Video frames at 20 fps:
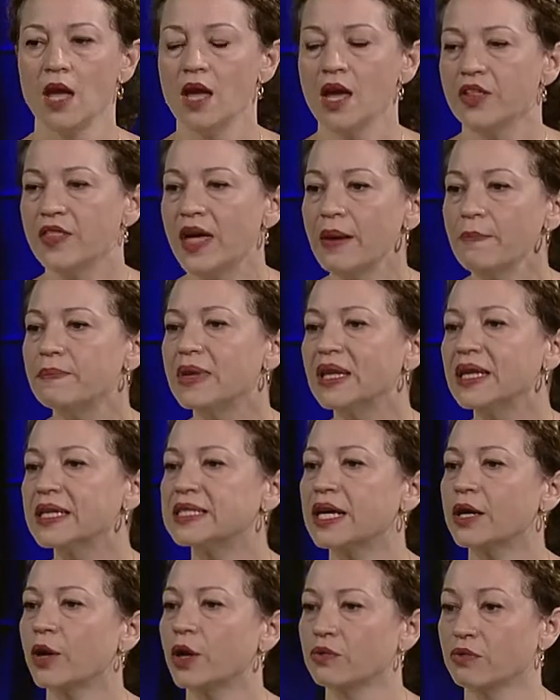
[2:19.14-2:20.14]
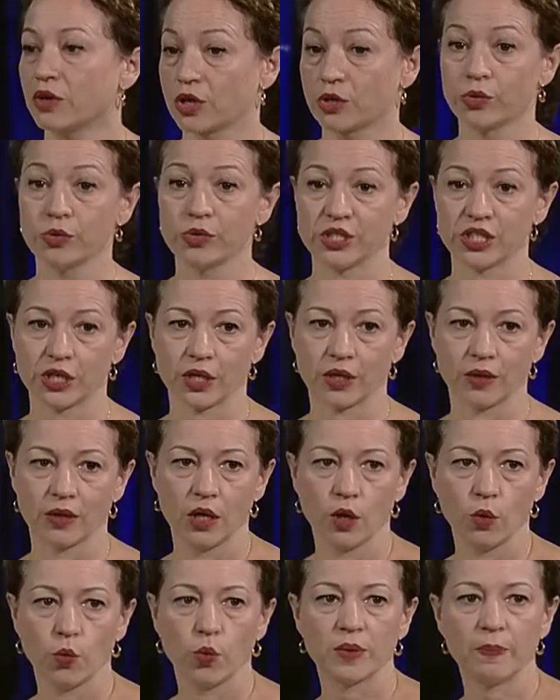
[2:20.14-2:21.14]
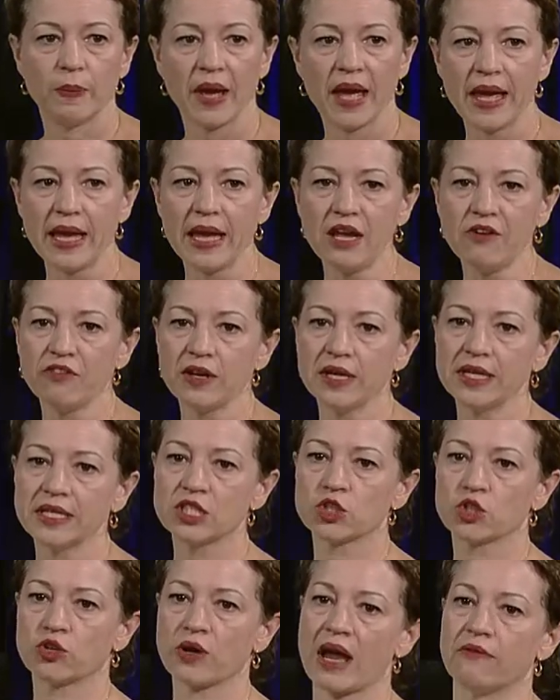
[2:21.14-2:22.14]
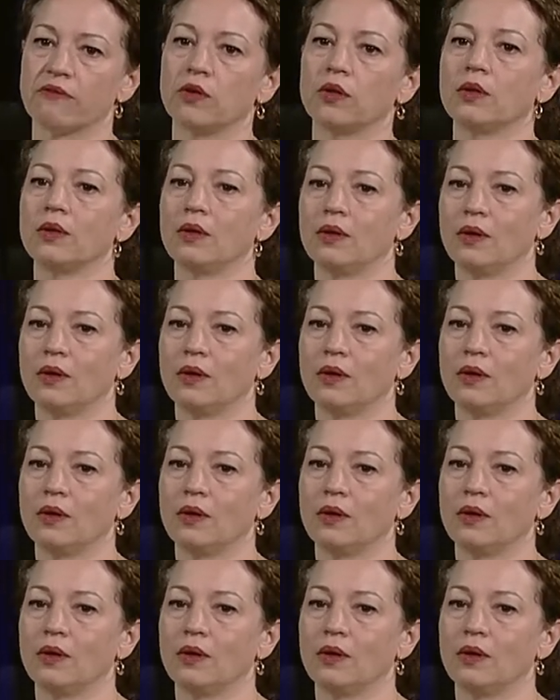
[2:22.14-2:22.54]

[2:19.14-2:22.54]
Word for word: That military recruiter would pay for his travel